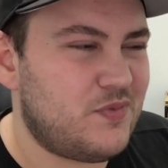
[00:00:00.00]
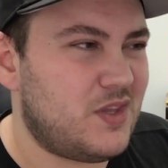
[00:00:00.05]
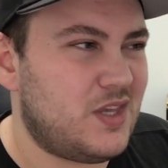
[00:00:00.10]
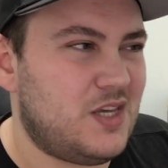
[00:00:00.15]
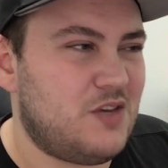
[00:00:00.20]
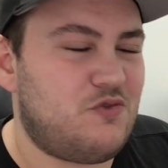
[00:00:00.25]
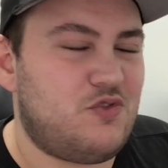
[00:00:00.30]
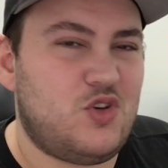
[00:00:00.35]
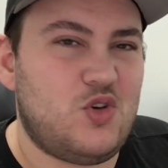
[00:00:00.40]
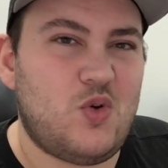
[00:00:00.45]

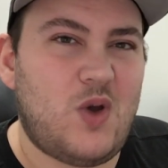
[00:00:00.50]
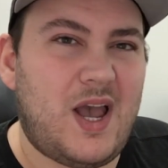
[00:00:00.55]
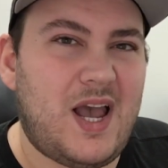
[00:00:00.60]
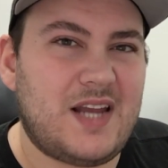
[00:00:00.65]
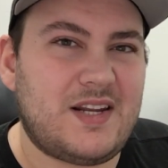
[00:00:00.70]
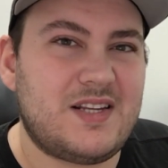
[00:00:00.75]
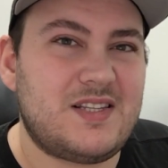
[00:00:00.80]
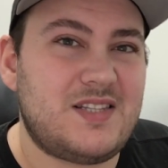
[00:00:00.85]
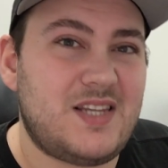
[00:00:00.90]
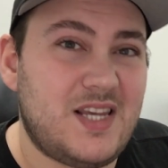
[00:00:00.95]
If you
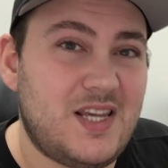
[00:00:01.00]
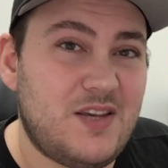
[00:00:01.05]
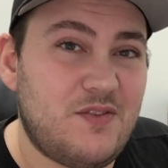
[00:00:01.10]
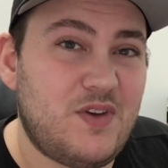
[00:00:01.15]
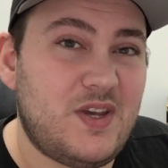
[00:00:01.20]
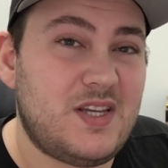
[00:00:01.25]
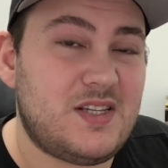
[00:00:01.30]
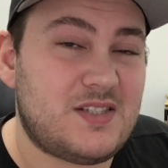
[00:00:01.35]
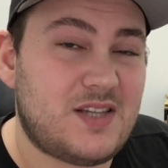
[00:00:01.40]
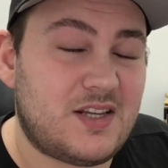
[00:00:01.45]
had a
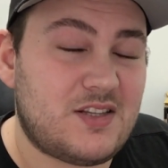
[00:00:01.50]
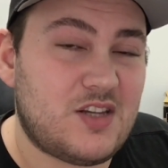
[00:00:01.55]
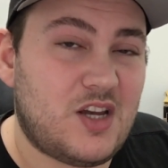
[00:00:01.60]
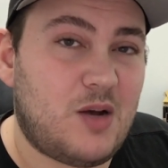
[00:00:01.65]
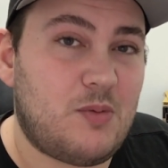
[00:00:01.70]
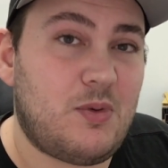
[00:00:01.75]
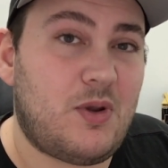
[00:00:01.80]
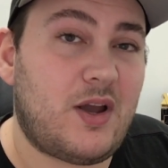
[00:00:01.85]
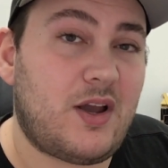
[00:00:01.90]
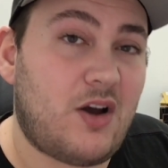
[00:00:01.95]
TV
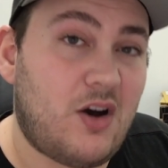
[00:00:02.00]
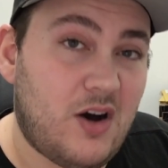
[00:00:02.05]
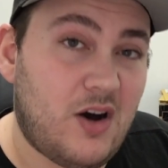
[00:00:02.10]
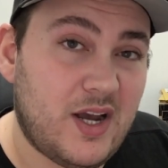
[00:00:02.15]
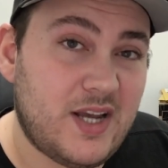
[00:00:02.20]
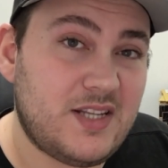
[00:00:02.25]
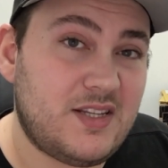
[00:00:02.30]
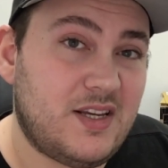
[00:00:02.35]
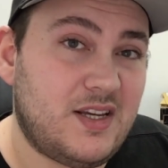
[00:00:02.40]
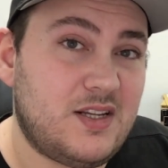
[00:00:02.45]
setup like
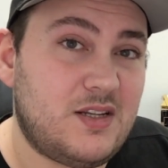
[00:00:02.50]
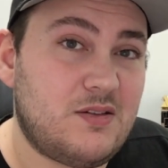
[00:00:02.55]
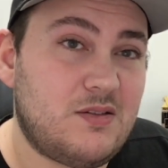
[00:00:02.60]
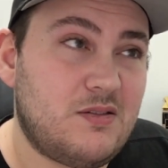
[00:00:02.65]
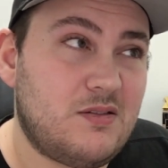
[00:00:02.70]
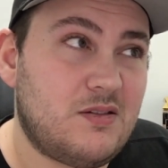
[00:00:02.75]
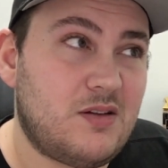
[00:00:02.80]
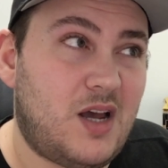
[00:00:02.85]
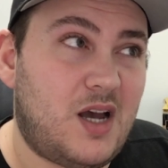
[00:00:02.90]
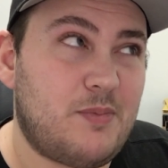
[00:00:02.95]
I did
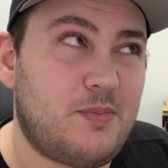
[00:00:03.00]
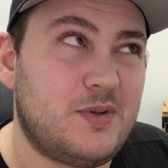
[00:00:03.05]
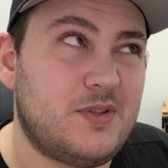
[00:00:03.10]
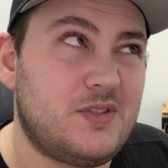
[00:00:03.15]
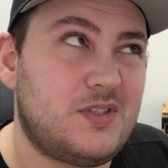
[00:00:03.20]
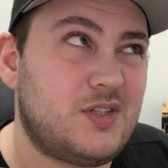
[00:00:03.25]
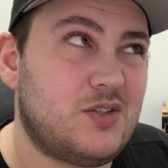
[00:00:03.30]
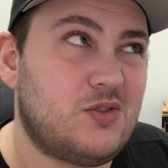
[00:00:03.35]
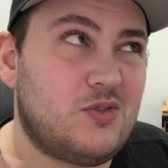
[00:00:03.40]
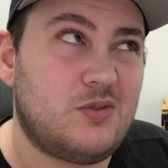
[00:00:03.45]
up
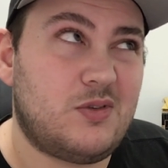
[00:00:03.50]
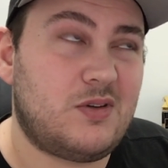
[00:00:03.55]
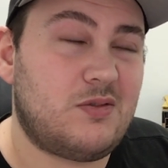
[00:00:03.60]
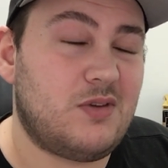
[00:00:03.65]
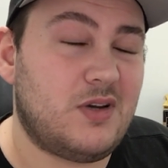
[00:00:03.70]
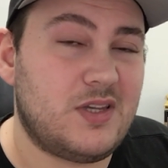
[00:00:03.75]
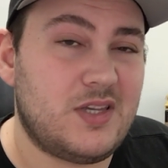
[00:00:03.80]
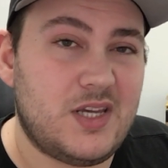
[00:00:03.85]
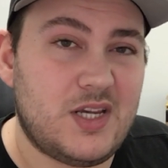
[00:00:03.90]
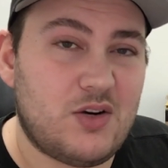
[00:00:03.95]
until
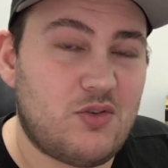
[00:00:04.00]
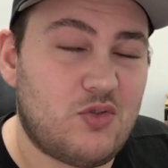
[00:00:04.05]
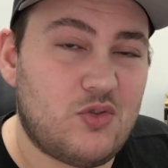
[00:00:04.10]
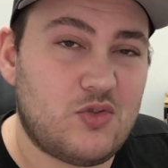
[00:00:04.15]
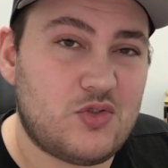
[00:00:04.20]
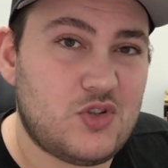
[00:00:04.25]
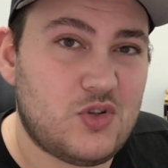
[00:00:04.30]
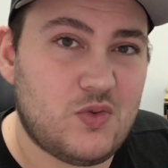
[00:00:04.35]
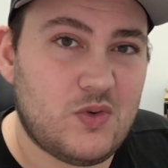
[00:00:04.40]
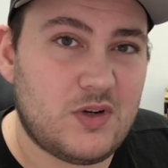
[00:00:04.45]
a year or
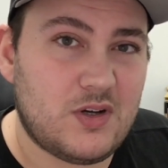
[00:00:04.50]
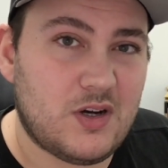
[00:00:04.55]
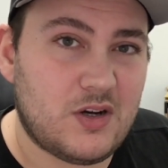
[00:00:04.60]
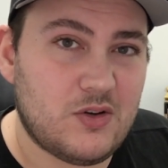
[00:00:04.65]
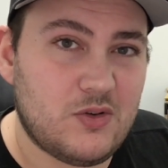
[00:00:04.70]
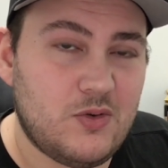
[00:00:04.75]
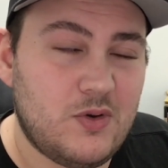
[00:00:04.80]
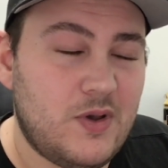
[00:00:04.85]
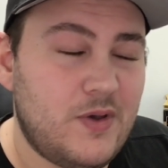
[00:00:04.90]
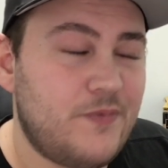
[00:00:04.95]
two
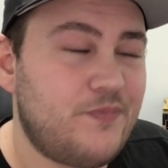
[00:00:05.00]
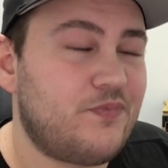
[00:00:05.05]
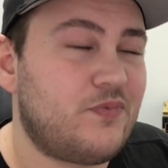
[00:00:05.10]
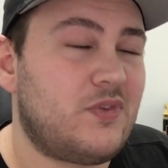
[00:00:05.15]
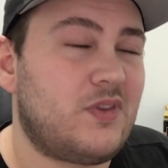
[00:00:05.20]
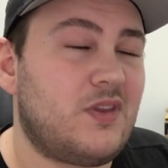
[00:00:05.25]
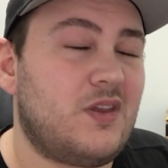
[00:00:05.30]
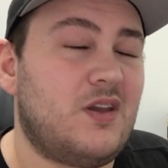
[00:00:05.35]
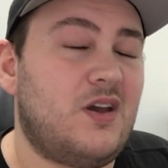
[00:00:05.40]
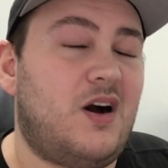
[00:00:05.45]
ago,
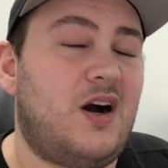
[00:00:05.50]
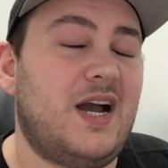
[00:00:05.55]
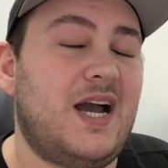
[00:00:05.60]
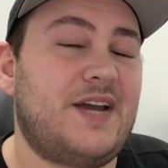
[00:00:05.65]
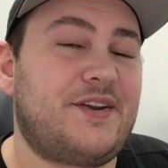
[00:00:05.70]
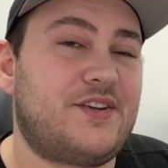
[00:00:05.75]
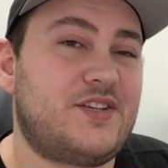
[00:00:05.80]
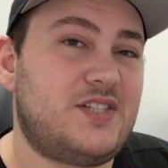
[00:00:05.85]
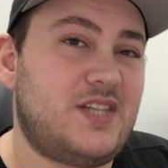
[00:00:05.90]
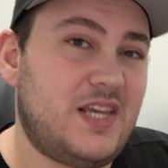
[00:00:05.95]
I
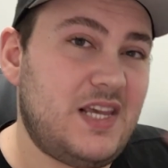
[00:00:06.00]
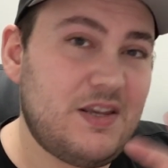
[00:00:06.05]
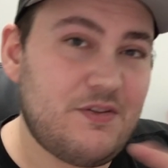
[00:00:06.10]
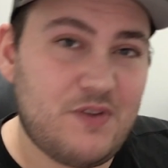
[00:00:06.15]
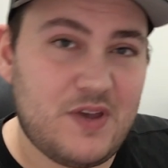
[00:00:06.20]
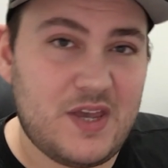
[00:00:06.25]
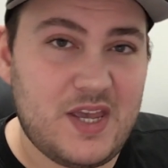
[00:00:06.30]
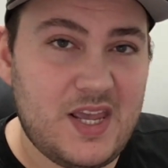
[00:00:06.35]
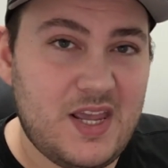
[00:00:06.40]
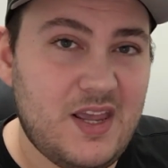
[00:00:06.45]
had a
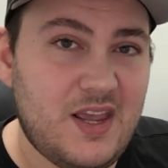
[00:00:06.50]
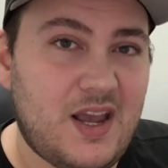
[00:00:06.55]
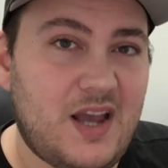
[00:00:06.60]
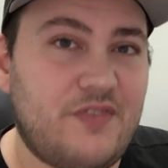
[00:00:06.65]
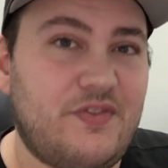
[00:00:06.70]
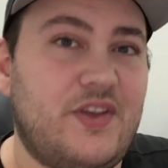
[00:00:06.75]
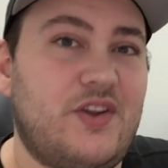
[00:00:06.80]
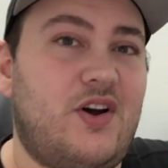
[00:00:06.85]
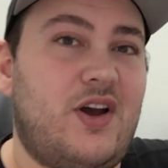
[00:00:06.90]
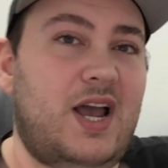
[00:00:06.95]
TV
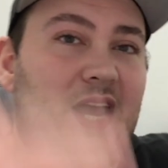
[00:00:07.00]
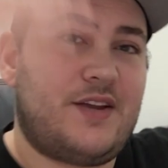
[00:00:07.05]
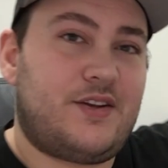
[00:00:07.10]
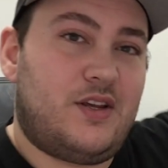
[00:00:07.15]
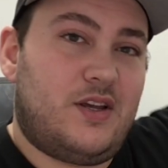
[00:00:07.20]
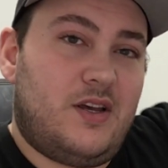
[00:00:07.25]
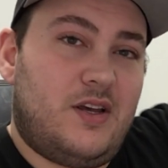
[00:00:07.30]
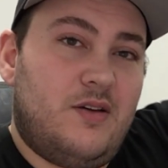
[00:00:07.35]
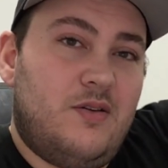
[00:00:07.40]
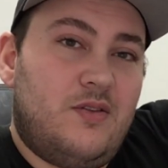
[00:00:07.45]
and then I had
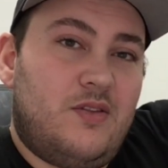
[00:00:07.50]
a